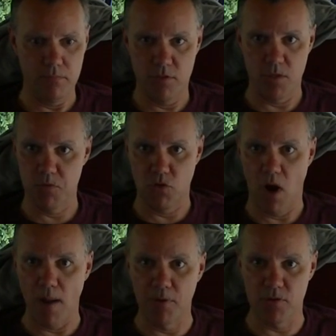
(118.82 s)

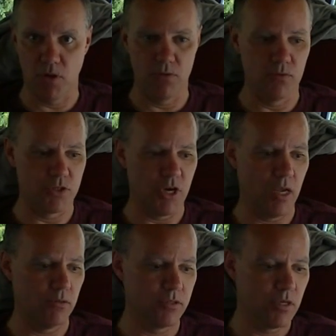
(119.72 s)
subscribers on those
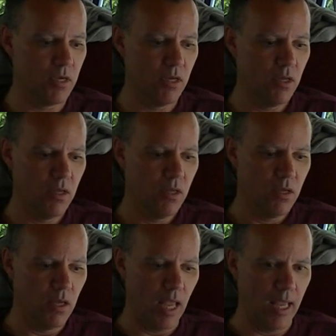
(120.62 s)
channels,
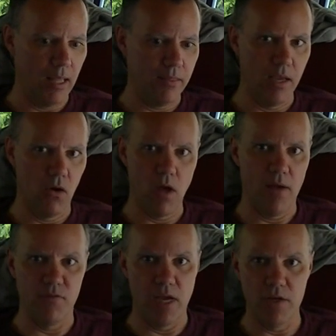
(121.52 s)
and they all
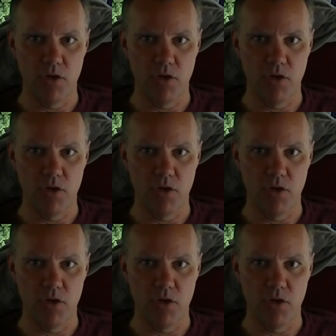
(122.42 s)
have day